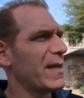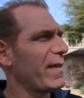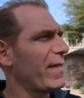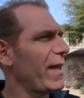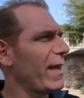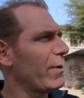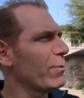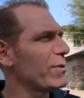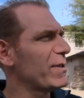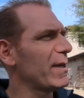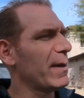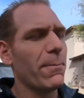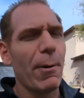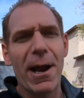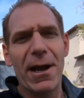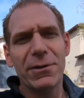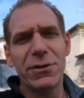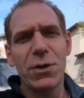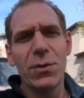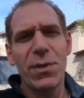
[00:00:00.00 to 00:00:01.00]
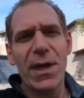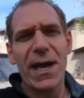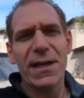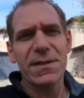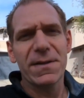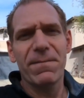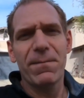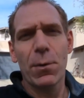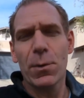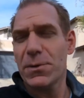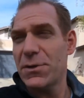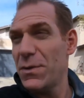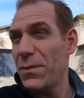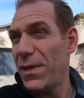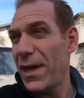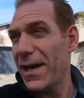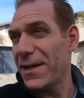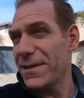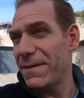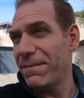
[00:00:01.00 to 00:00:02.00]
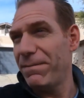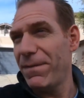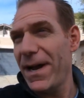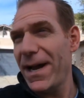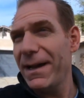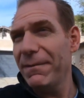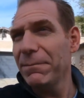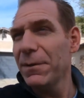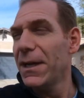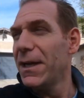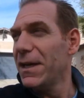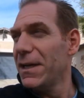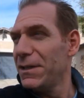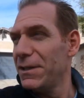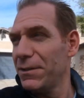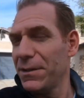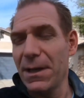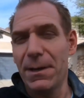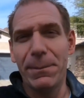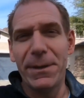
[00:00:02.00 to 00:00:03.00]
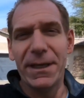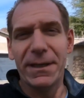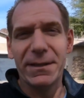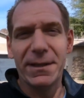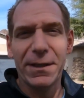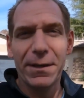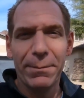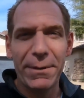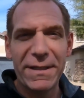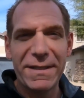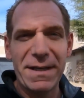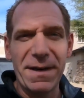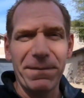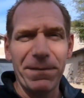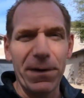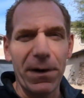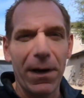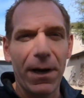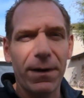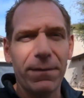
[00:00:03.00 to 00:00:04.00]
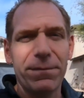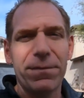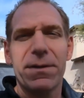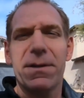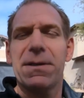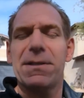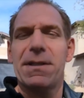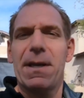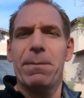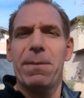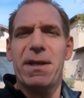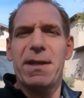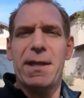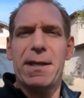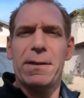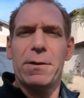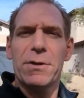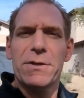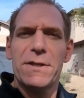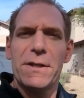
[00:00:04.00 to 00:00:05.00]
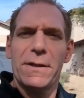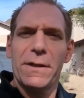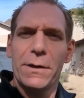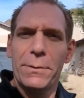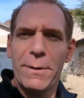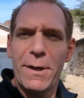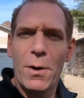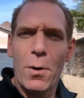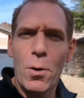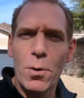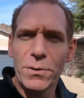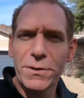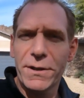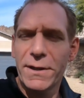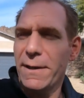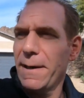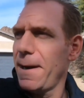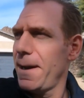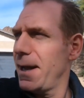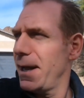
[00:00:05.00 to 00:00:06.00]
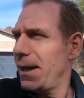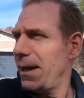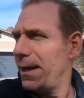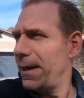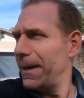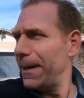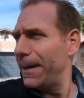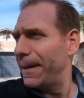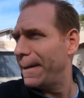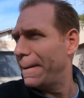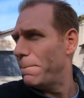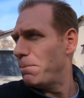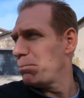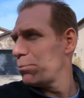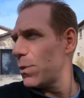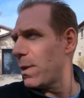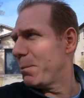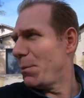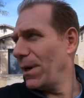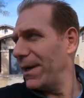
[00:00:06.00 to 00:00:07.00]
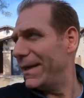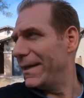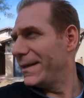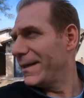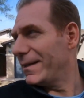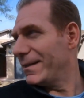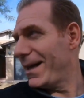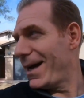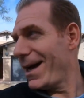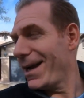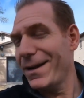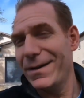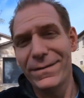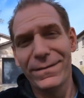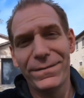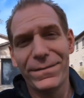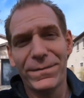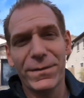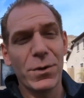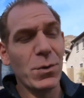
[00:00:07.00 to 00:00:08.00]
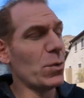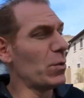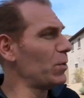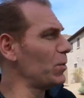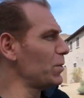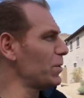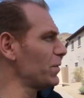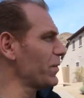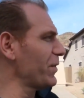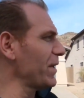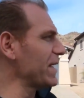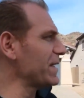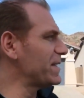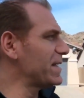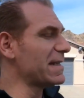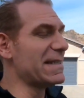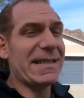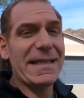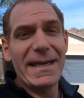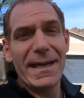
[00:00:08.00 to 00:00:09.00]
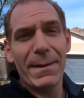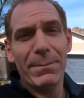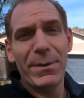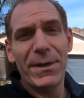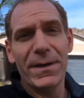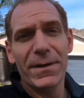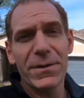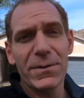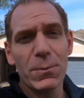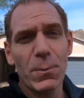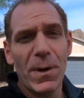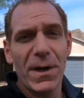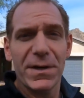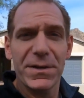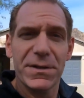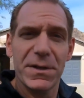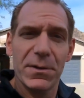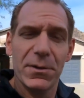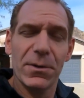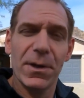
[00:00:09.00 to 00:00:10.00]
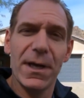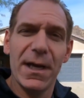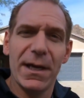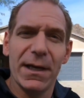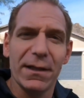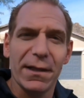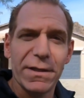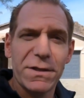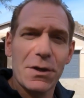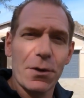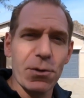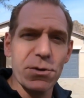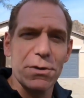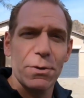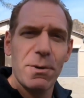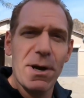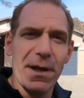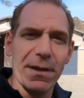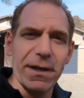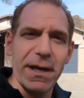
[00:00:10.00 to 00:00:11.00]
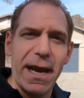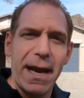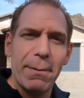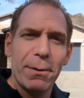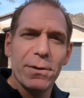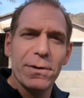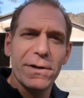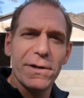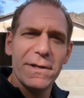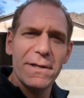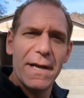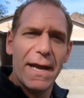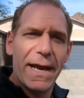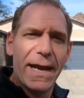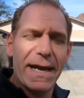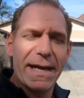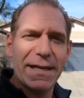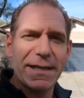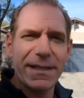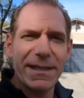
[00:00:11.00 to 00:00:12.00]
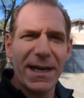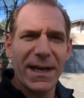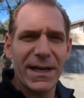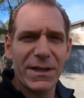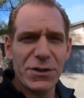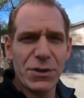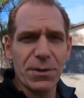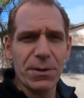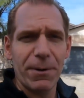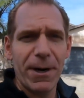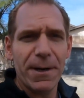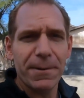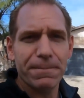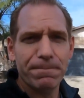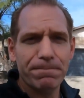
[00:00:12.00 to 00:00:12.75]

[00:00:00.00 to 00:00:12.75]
I think it was around 2004, 2005. You'll get a little bit different of something that looks a little bit older, but a lot of cool things to see up here as well. So let's cruise around the neighborhood and show you around.